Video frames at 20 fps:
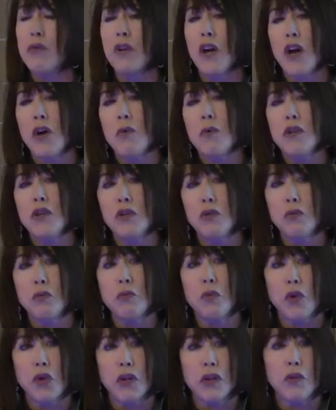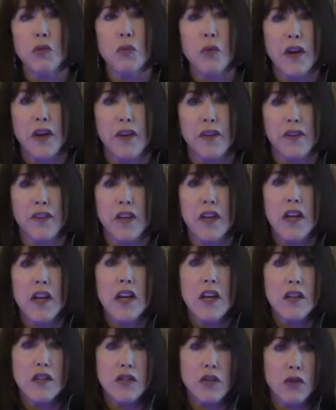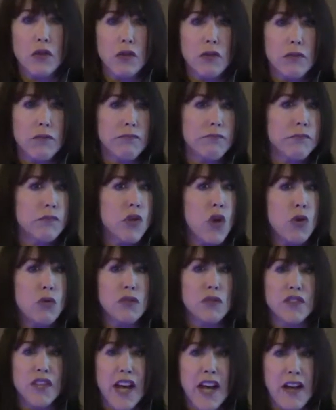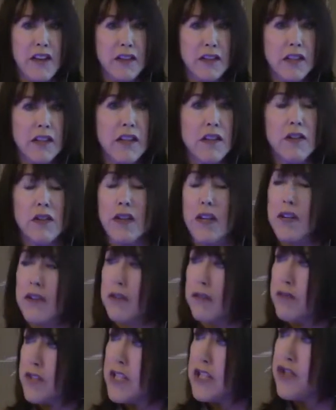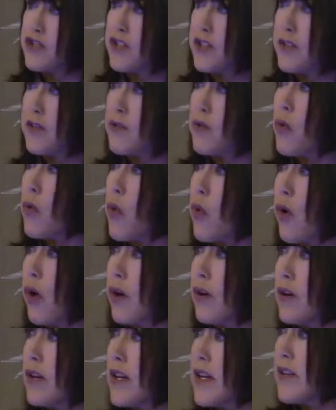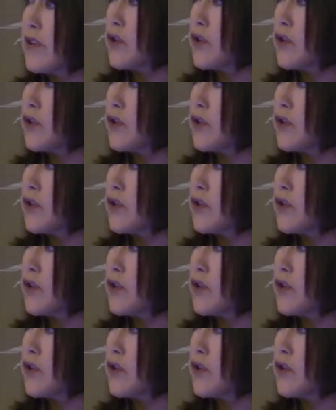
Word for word: go and you work with your local talent, either in the region or in